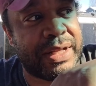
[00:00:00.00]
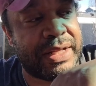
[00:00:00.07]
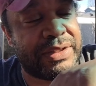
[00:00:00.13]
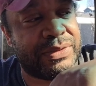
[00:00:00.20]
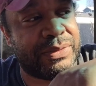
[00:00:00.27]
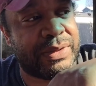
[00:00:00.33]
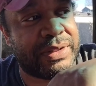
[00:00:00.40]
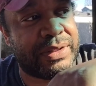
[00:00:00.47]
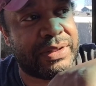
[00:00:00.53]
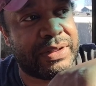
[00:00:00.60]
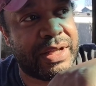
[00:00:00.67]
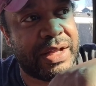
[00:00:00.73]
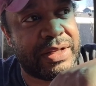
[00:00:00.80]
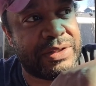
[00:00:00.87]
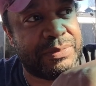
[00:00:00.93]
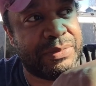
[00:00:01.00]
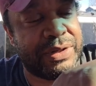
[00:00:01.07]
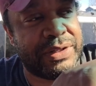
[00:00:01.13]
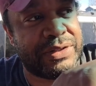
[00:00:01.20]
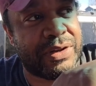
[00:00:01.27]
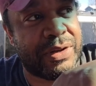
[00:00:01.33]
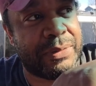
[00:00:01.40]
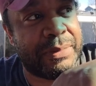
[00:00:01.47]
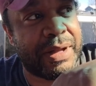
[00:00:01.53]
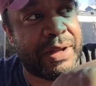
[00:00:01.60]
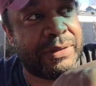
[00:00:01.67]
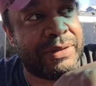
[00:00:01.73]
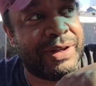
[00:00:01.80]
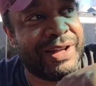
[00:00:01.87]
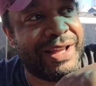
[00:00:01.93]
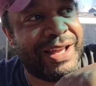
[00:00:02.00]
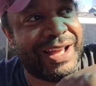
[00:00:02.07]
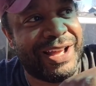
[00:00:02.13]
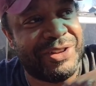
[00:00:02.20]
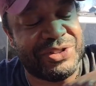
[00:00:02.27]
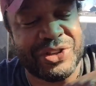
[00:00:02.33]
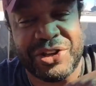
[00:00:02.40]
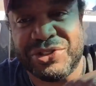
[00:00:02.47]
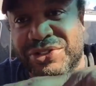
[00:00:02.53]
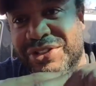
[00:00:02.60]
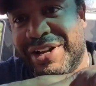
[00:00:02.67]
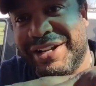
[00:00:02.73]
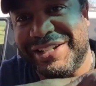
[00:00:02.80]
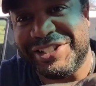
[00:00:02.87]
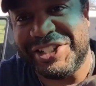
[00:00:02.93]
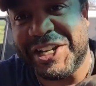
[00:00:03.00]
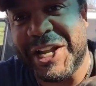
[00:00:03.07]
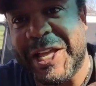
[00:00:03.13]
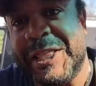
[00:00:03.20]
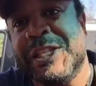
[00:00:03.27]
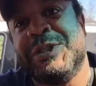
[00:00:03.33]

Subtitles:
That's what spring's all about. I was also talking to Cheyenne